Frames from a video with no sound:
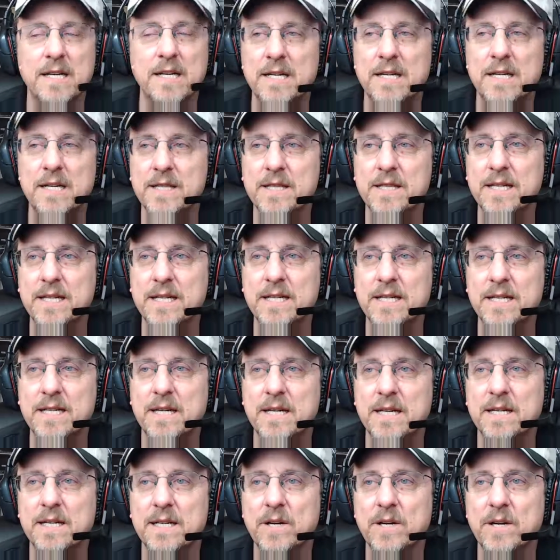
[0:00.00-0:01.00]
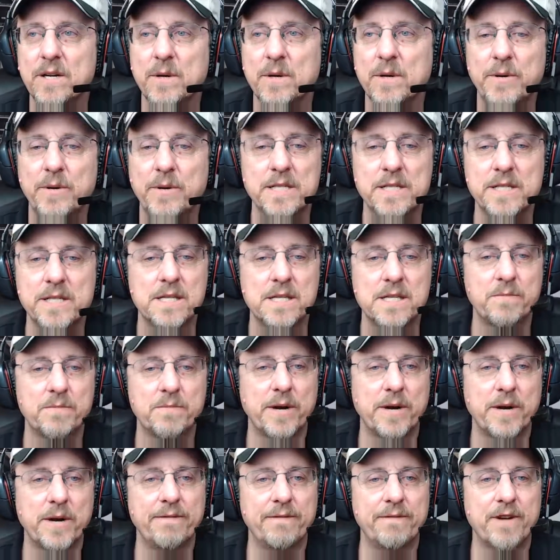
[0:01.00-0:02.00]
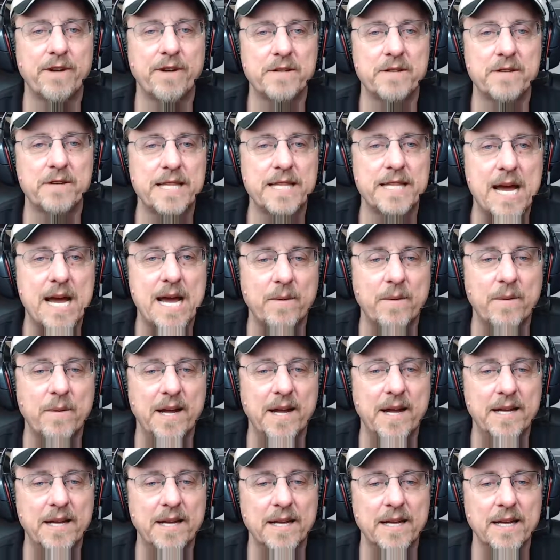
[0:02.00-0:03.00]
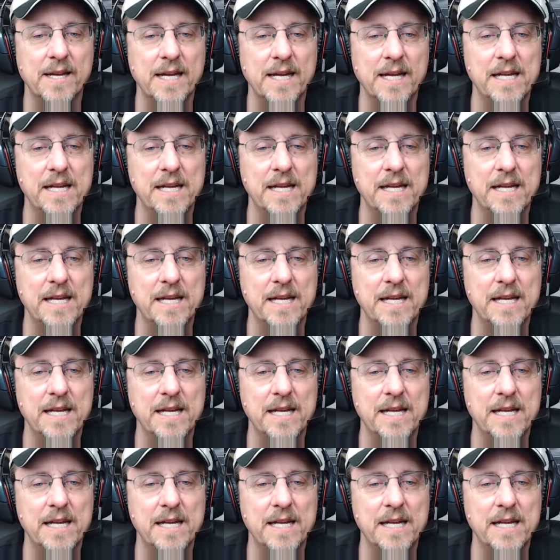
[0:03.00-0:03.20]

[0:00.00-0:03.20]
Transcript: The Google Plus is pretty friendly that way.